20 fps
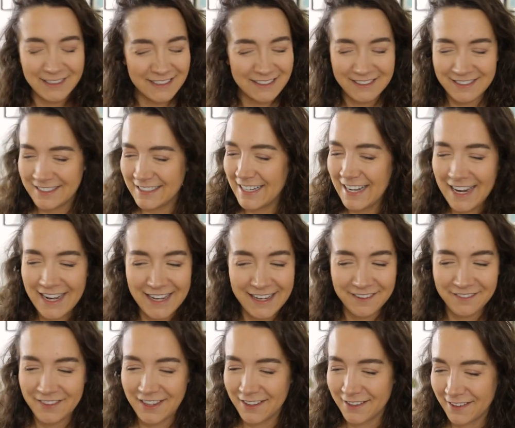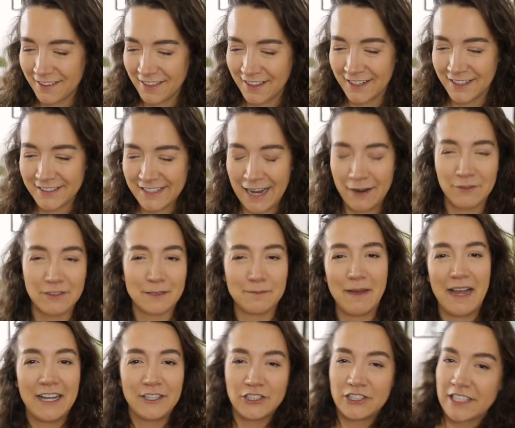Didn't see any of the other things. I was
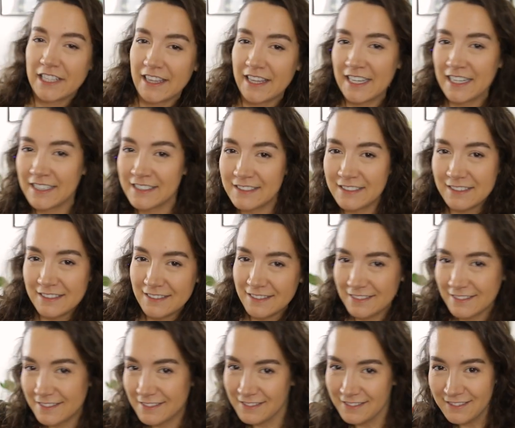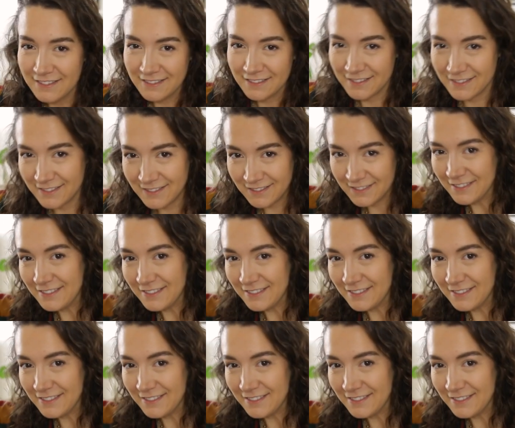imagining this. Yeah.